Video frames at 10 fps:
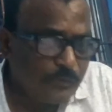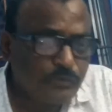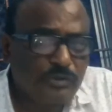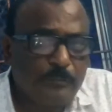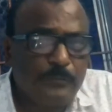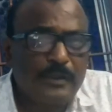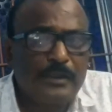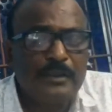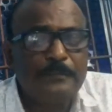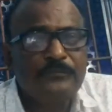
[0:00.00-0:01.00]
somebody
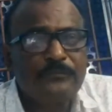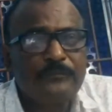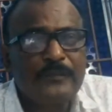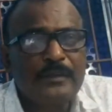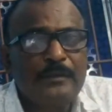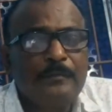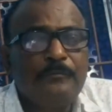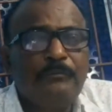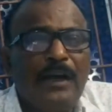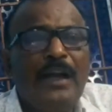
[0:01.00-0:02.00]

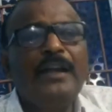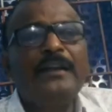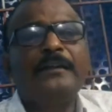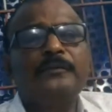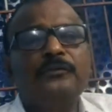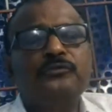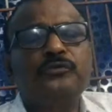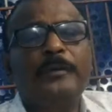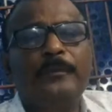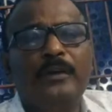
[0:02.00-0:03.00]
had to a
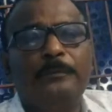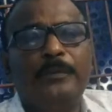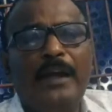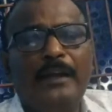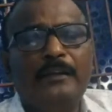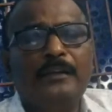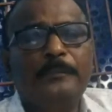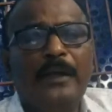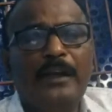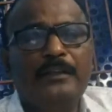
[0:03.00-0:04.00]
mob,
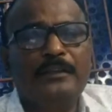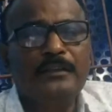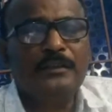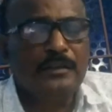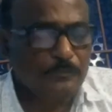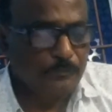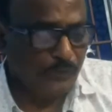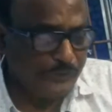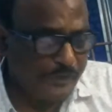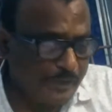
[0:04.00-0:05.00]
had
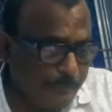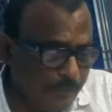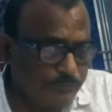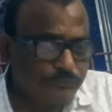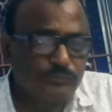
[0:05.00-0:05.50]
pointing a mob.